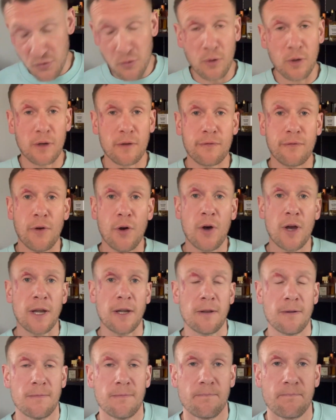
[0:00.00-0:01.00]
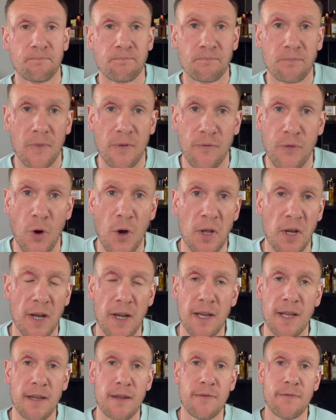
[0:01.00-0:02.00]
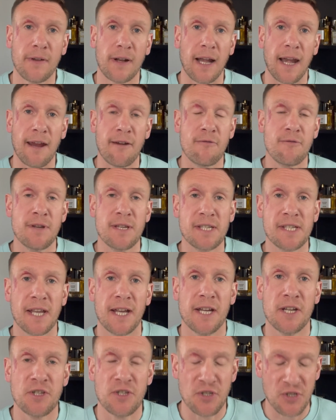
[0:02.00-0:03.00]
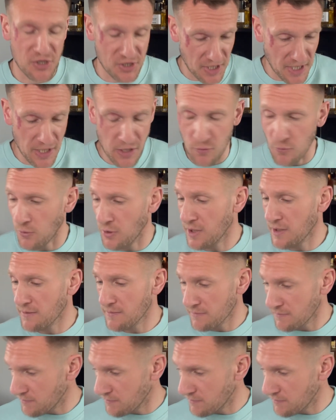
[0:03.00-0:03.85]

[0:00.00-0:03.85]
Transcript: all I could find. Violet leaf, clary, sage and cedarwood.